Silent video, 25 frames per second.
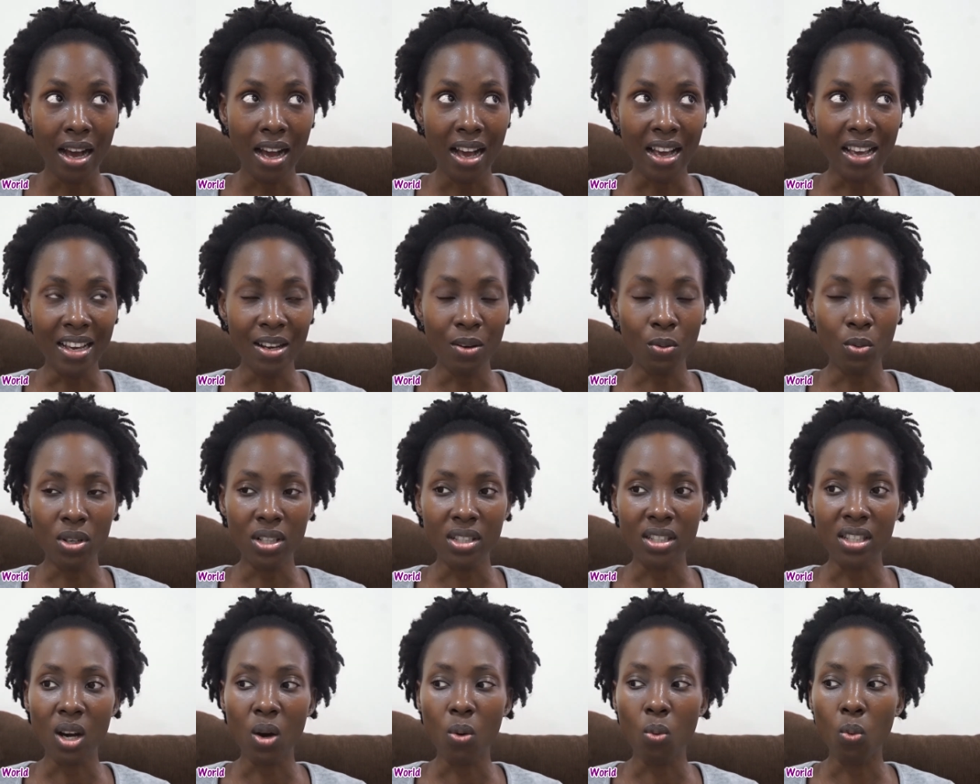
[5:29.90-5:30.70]
it was
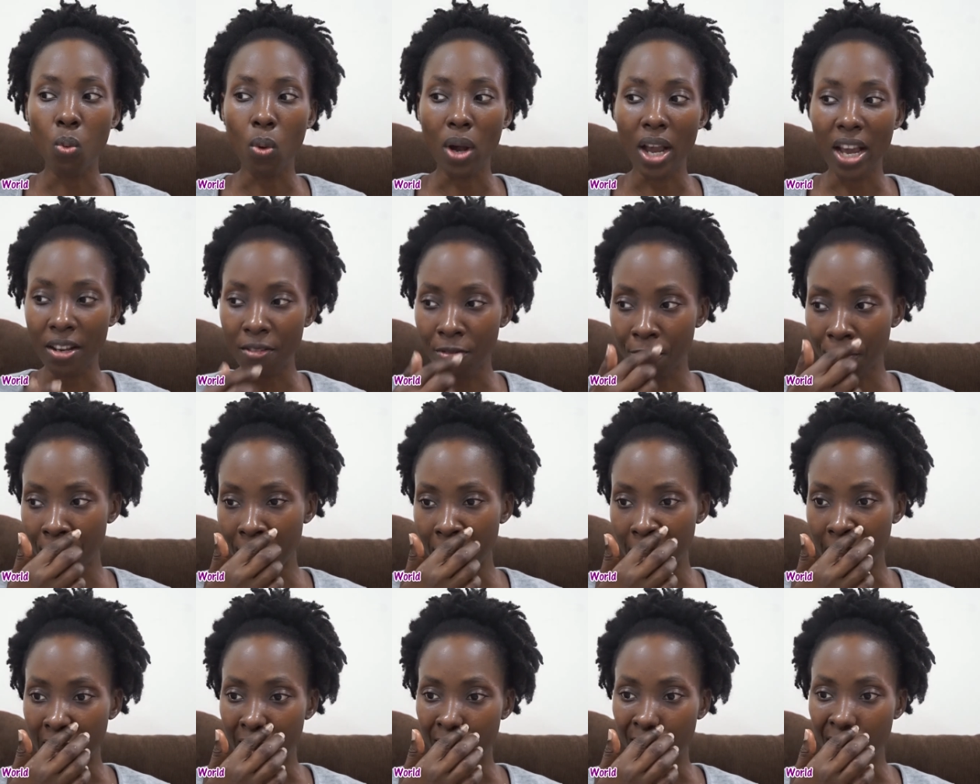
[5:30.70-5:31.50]
a weird
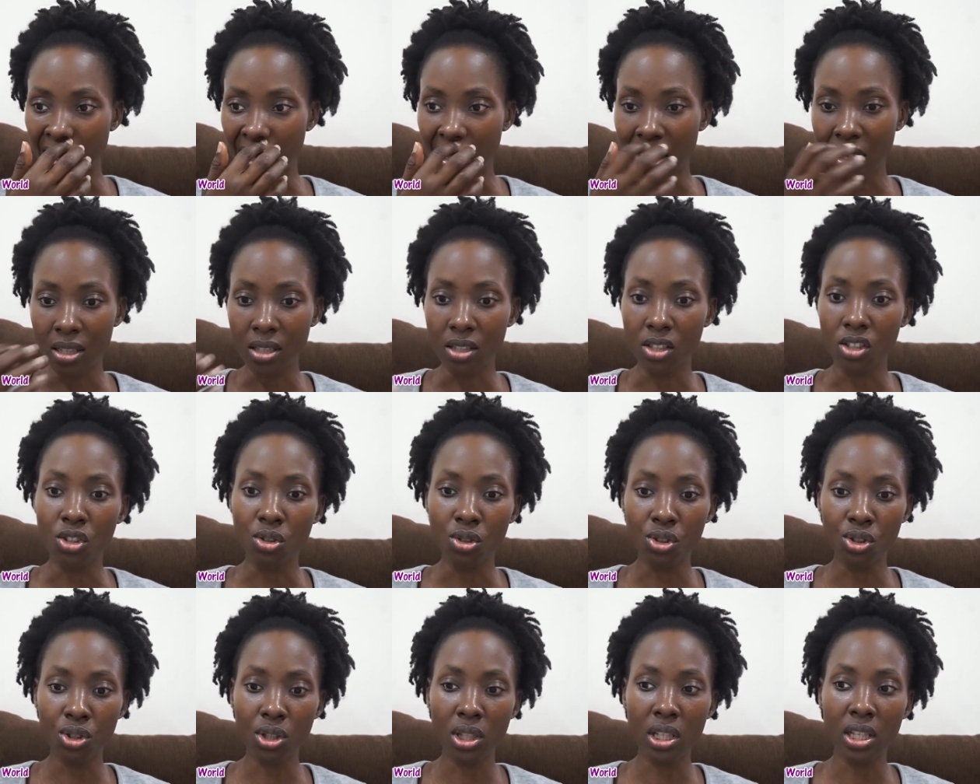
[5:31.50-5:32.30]
feeling because
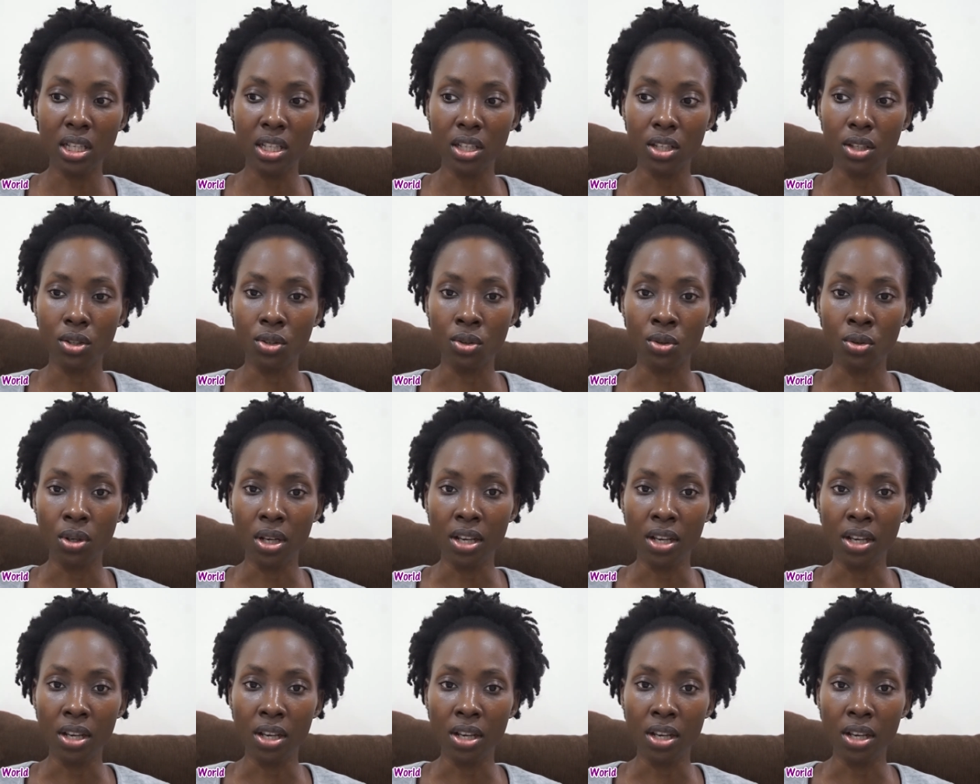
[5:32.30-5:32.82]
usually you know